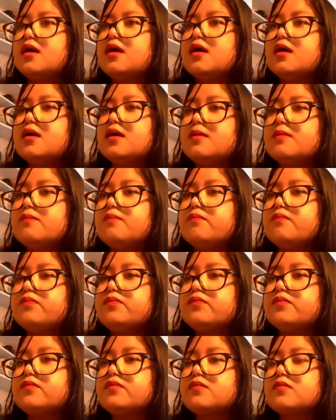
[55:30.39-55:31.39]

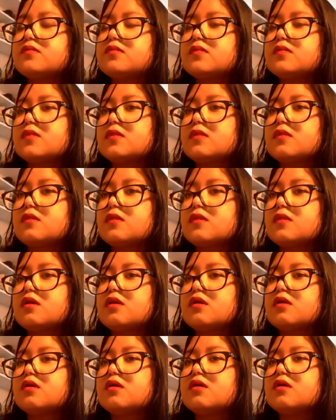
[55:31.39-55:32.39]
Um,
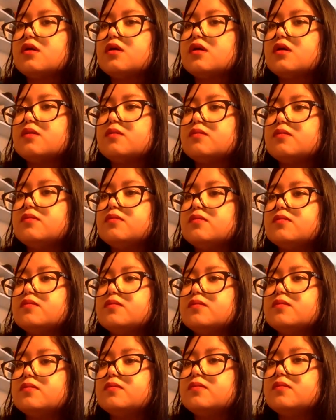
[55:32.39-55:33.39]
um,
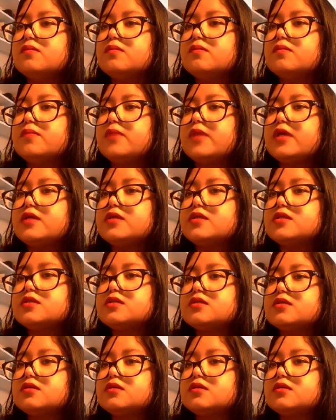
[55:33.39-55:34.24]
but